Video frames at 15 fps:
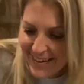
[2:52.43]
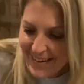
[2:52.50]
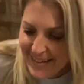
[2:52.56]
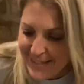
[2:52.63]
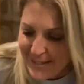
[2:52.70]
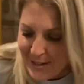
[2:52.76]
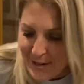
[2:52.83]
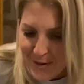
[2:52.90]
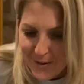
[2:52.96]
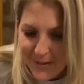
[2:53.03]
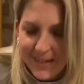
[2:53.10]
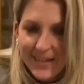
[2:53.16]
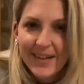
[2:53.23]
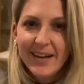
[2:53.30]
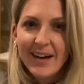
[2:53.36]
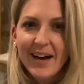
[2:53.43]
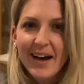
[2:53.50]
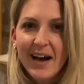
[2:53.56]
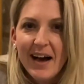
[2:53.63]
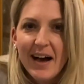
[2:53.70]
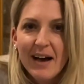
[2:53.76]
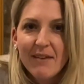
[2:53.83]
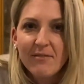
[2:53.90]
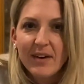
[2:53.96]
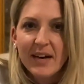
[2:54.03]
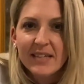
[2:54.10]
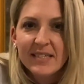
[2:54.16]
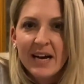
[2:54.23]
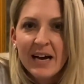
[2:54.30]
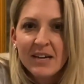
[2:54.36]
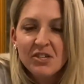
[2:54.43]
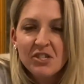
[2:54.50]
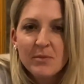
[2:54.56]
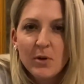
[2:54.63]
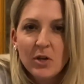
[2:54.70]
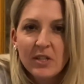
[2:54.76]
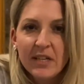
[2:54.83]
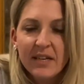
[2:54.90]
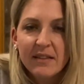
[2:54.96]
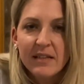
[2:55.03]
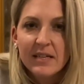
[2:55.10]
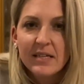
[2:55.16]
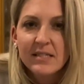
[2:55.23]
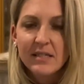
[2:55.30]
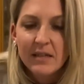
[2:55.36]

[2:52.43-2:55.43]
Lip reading: So I've attached them all like this,